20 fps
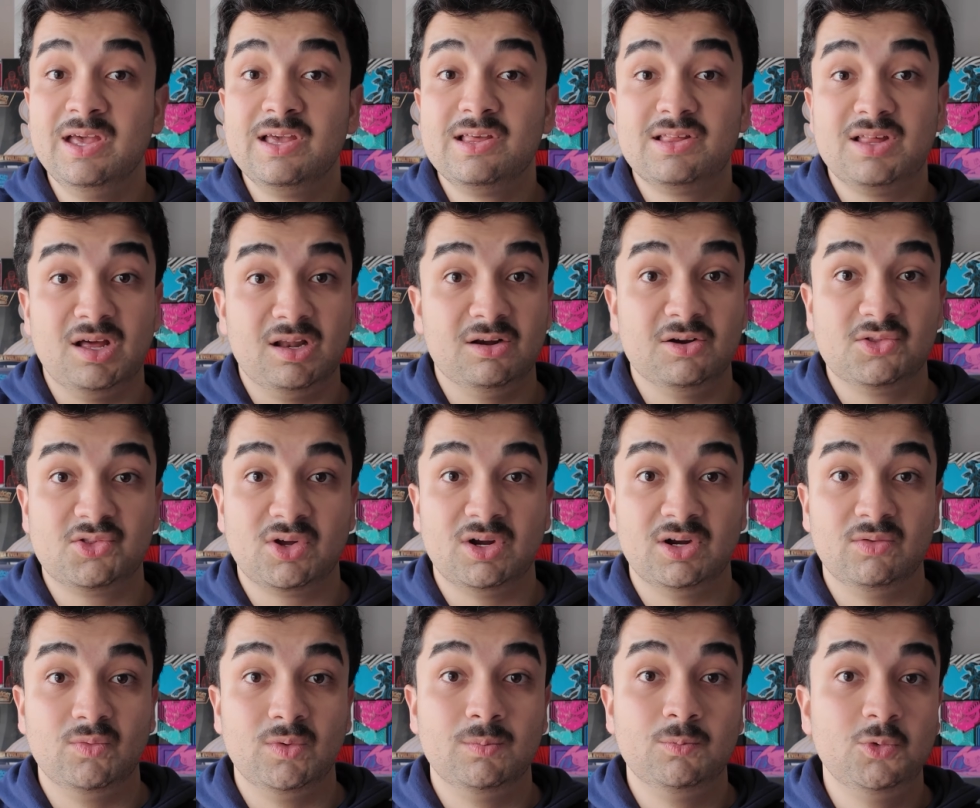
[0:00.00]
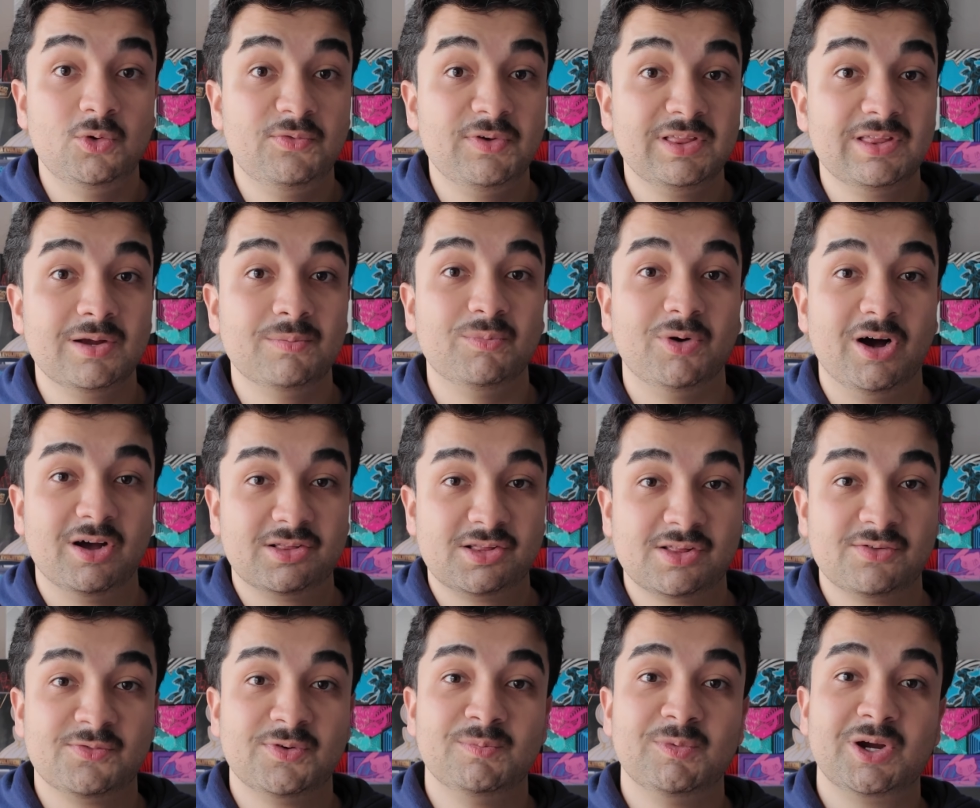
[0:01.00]
Sellers removing their
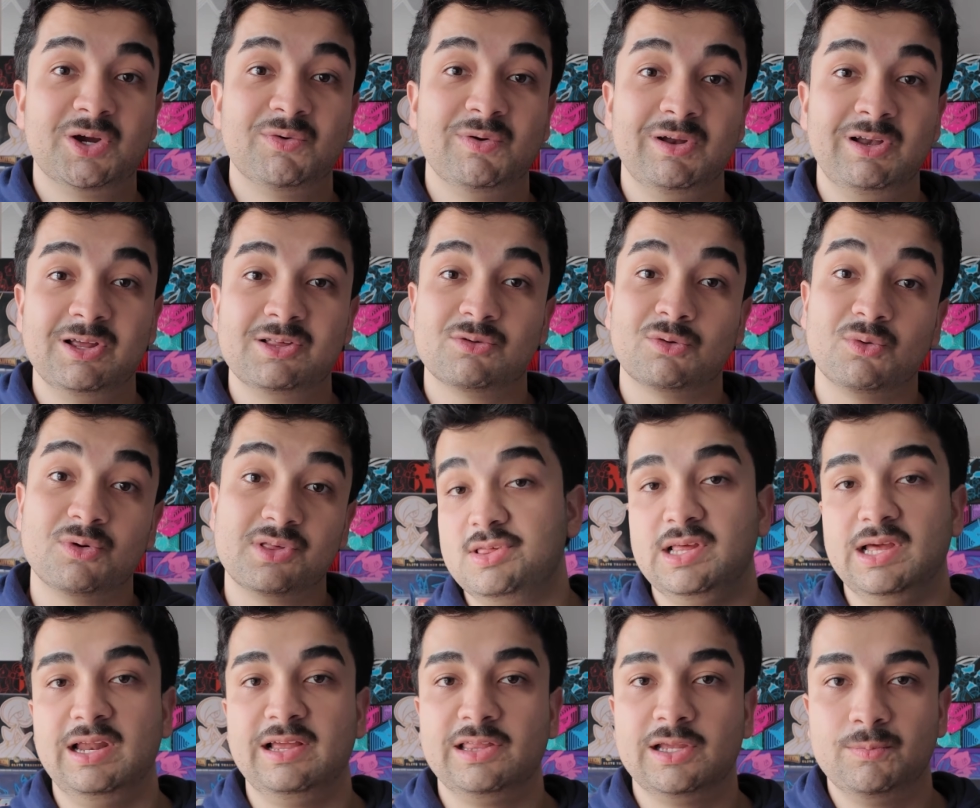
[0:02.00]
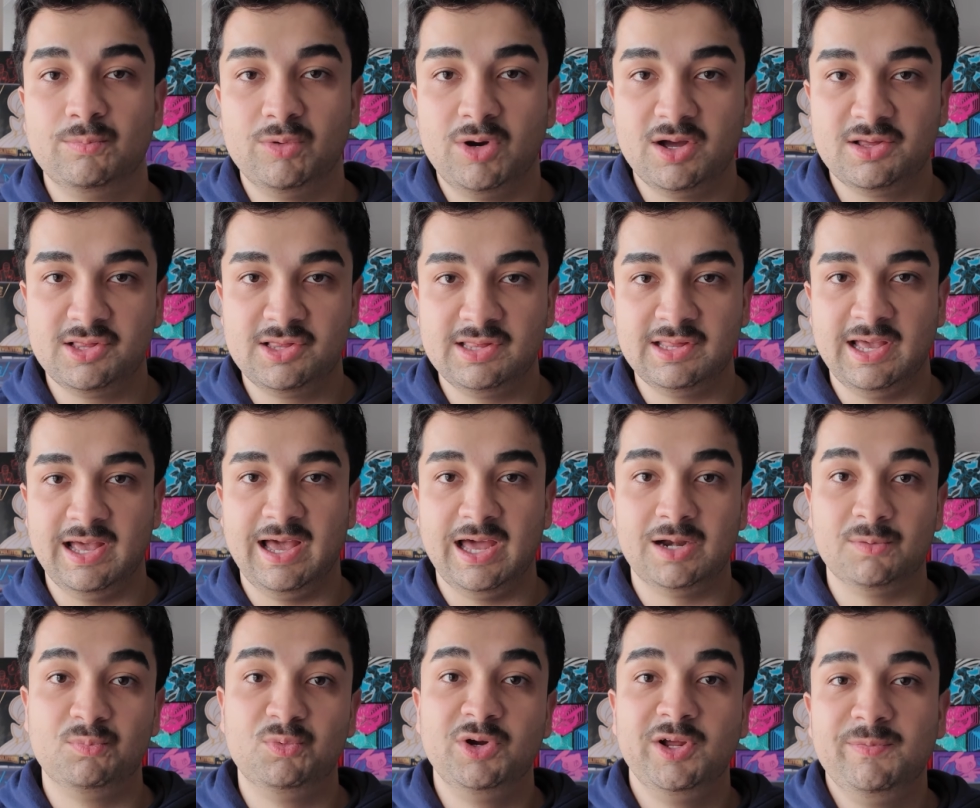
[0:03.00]
boxes from acrylics or selling their boxes at
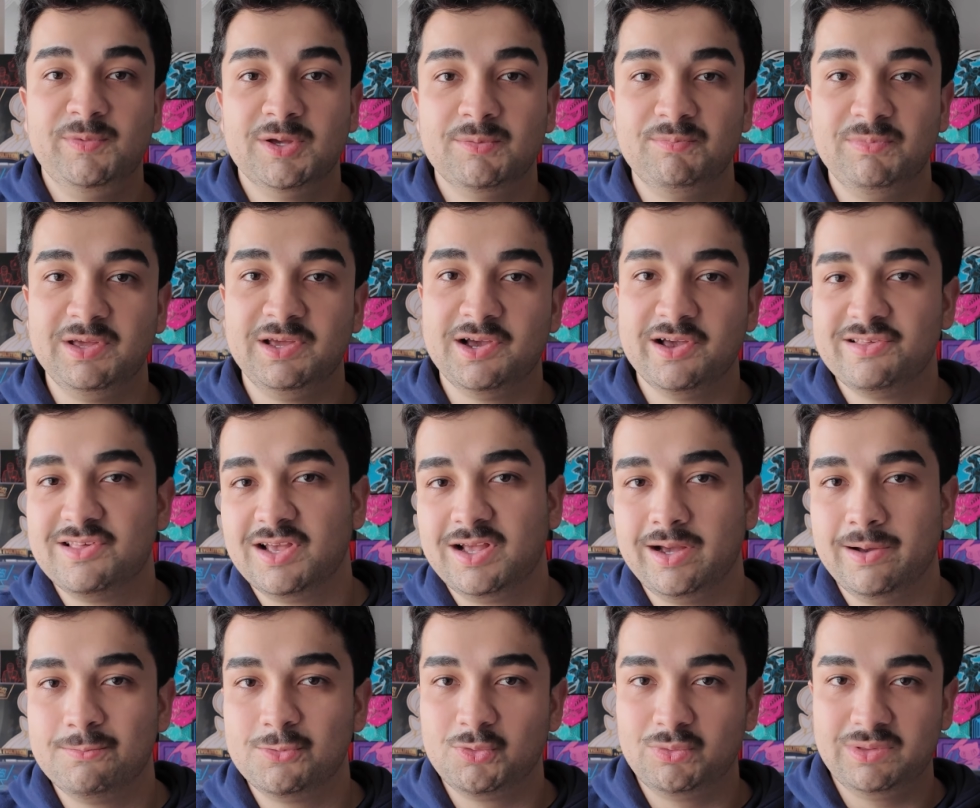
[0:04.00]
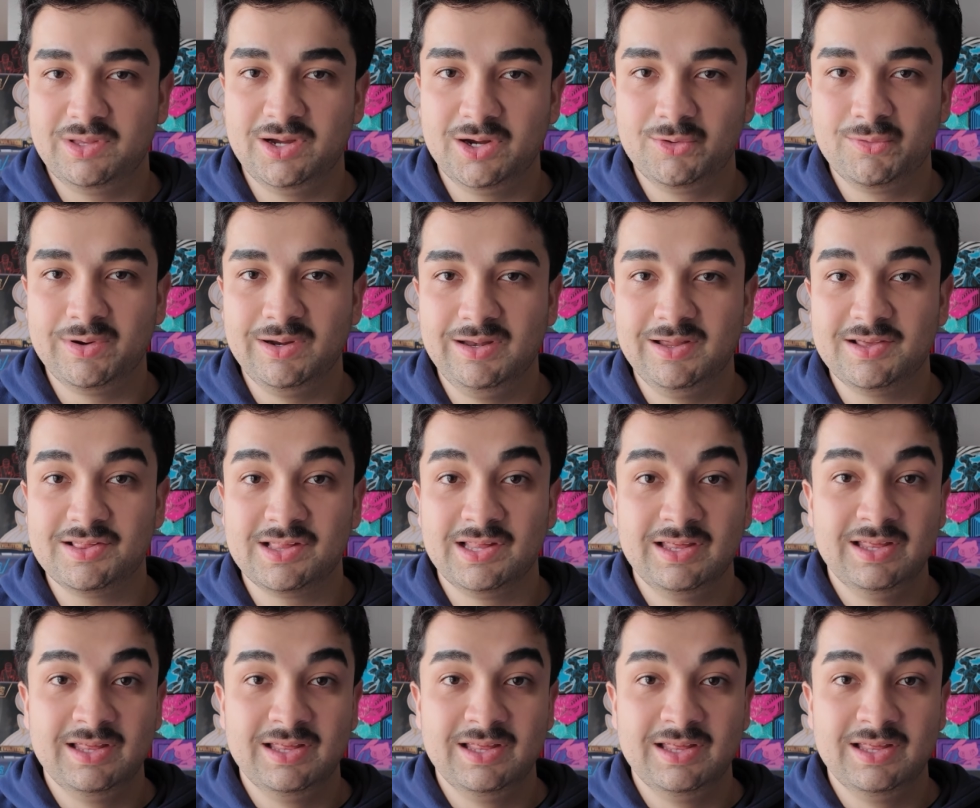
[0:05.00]
a premium because it comes with their acrylics.